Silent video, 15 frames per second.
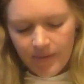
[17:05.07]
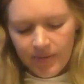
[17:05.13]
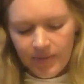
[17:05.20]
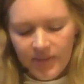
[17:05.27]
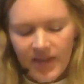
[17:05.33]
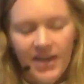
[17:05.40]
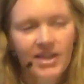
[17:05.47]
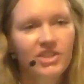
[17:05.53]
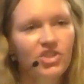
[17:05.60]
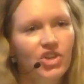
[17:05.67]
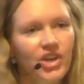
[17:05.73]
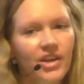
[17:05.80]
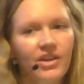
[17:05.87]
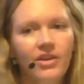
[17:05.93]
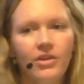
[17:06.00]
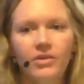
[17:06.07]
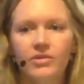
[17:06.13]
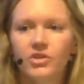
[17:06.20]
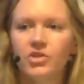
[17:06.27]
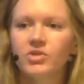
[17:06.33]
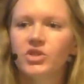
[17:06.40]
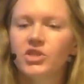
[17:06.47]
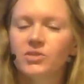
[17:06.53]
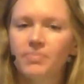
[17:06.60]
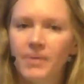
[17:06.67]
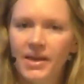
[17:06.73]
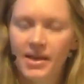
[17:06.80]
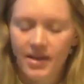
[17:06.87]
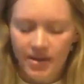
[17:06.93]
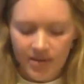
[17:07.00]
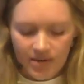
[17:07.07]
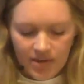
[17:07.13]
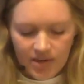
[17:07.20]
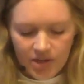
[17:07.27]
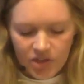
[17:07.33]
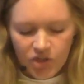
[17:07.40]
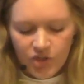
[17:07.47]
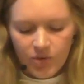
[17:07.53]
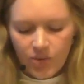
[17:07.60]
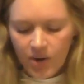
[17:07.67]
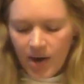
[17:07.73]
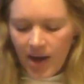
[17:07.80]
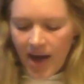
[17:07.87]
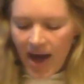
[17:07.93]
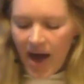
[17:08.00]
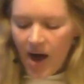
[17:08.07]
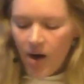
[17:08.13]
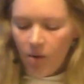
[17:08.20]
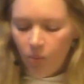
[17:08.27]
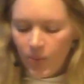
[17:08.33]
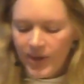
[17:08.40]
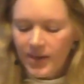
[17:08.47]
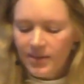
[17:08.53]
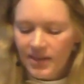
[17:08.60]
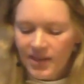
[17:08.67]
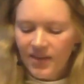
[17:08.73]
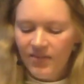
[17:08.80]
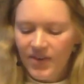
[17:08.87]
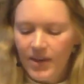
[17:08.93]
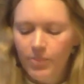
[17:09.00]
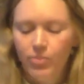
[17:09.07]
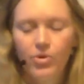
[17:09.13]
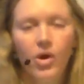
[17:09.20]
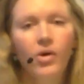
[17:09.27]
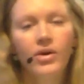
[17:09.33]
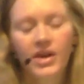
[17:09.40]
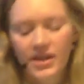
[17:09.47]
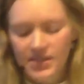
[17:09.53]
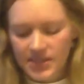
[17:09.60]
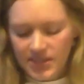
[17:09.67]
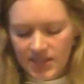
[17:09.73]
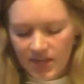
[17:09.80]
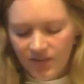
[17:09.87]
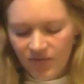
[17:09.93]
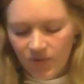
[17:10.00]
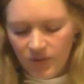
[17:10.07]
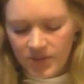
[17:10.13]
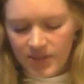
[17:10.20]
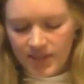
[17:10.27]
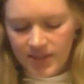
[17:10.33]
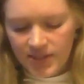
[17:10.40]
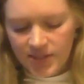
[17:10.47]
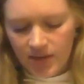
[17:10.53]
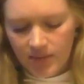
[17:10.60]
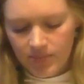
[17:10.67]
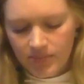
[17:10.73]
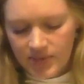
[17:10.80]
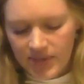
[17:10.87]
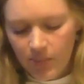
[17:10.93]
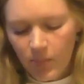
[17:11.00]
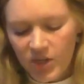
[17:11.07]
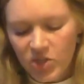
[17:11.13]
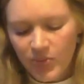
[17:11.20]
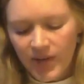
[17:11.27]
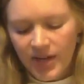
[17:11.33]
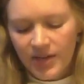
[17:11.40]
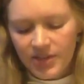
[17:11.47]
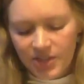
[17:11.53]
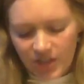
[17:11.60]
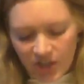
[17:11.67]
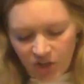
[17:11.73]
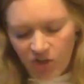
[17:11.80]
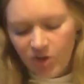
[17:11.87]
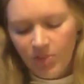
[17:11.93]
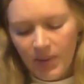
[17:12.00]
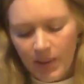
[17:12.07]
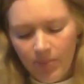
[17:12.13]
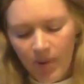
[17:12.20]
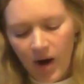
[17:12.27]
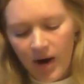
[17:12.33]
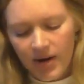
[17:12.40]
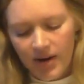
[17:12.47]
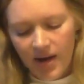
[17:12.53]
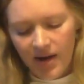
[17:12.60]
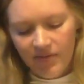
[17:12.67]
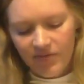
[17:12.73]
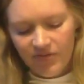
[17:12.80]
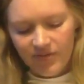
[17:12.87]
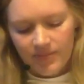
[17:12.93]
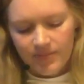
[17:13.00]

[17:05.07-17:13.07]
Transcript: that continue to speak to how we live in broken, sinful systems in which we continue to be a part of.